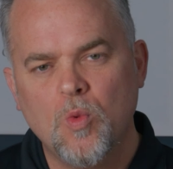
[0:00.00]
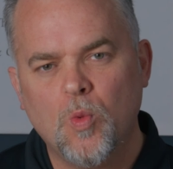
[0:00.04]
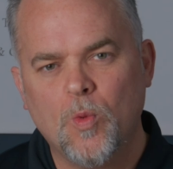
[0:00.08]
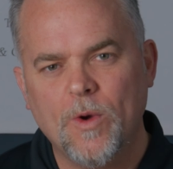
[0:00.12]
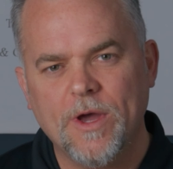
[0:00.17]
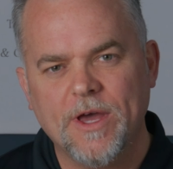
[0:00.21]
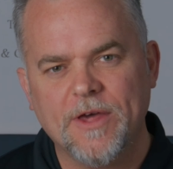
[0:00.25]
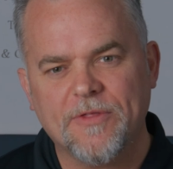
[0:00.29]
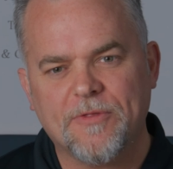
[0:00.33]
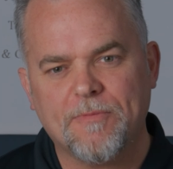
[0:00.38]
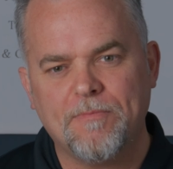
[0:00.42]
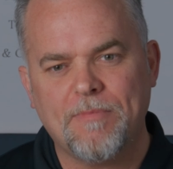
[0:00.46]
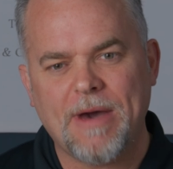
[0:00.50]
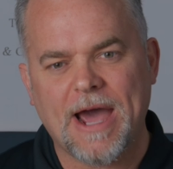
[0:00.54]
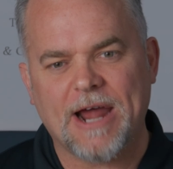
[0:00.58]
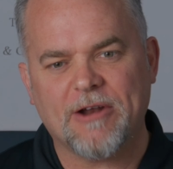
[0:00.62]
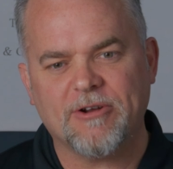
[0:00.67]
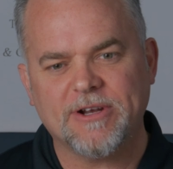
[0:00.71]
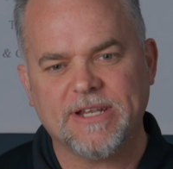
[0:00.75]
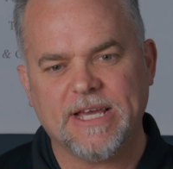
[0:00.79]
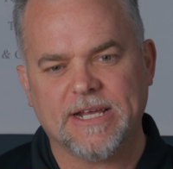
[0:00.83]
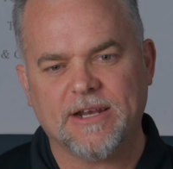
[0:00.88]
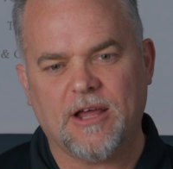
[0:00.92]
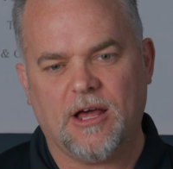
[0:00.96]
With
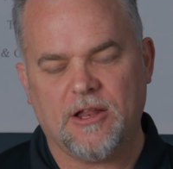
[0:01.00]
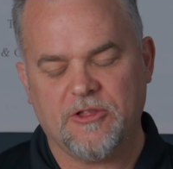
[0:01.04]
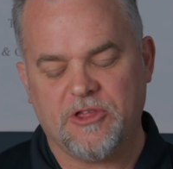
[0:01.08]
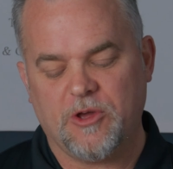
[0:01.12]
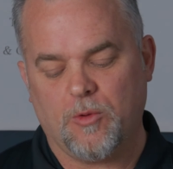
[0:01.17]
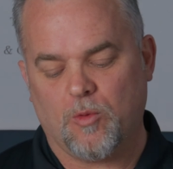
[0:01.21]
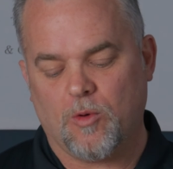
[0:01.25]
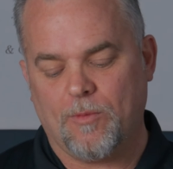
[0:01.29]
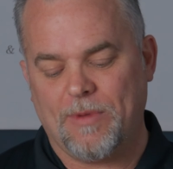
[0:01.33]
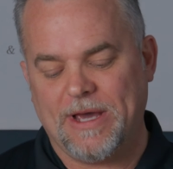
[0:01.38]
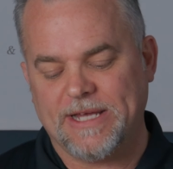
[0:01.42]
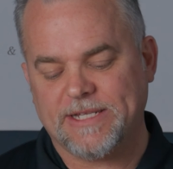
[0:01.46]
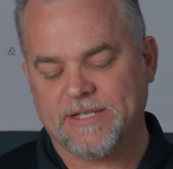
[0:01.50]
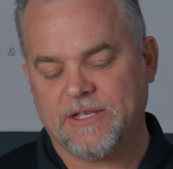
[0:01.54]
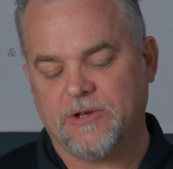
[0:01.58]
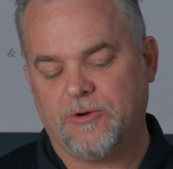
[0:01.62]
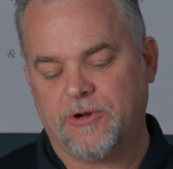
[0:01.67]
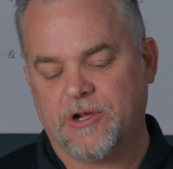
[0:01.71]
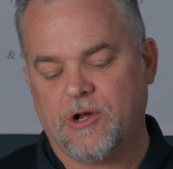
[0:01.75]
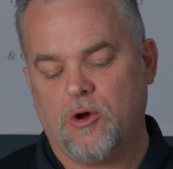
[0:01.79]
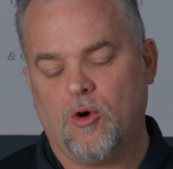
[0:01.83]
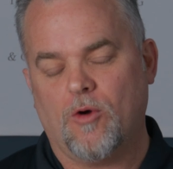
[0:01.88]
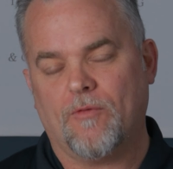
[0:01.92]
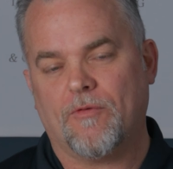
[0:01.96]
battery technology, we're basically
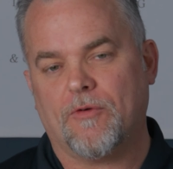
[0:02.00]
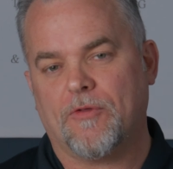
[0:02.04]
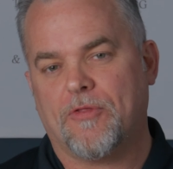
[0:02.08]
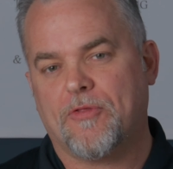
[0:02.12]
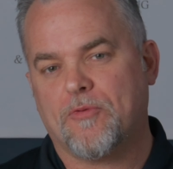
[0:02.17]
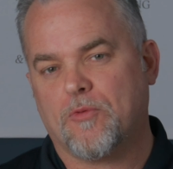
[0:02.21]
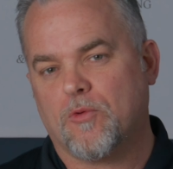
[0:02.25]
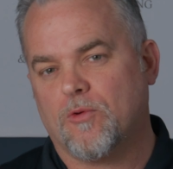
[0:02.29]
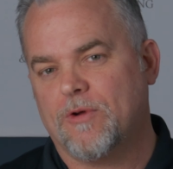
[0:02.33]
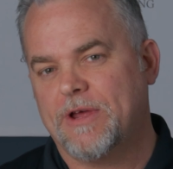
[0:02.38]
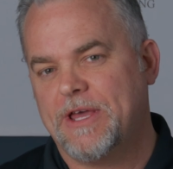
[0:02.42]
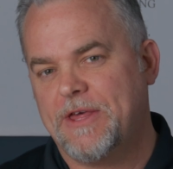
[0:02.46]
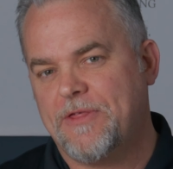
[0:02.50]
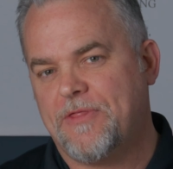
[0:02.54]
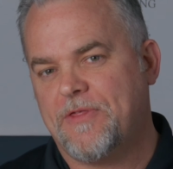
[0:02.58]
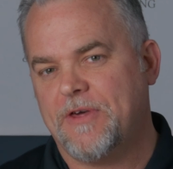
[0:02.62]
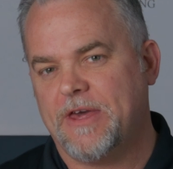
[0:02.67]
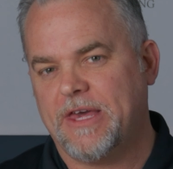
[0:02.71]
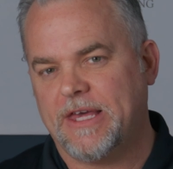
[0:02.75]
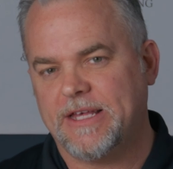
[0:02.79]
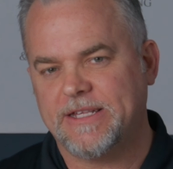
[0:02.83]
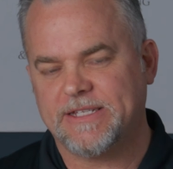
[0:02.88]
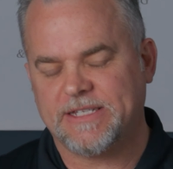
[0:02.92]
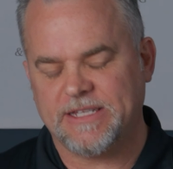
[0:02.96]
going to go over three
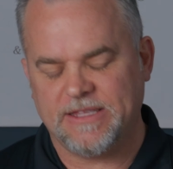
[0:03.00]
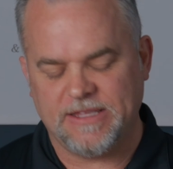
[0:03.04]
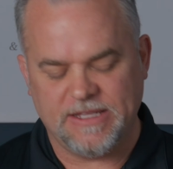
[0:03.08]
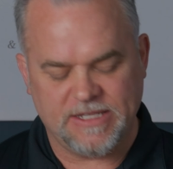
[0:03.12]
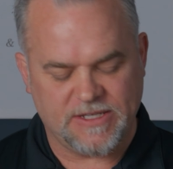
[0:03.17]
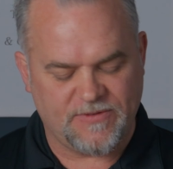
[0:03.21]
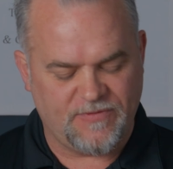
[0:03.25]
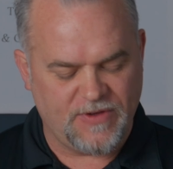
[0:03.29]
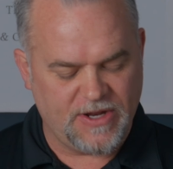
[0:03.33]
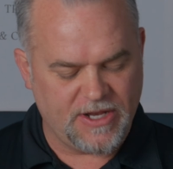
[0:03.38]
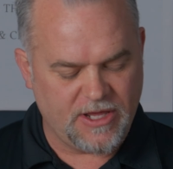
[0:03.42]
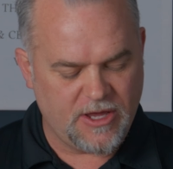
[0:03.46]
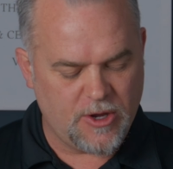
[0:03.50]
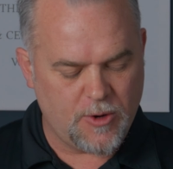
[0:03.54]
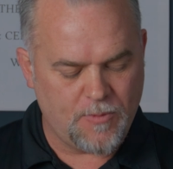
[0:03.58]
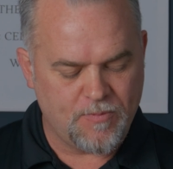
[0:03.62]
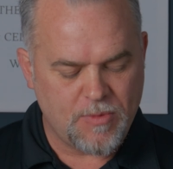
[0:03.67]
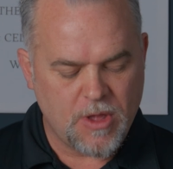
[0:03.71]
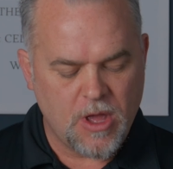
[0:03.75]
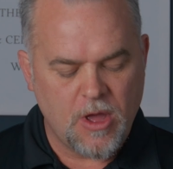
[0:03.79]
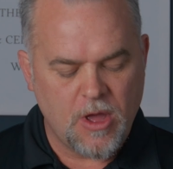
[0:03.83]
things in this video.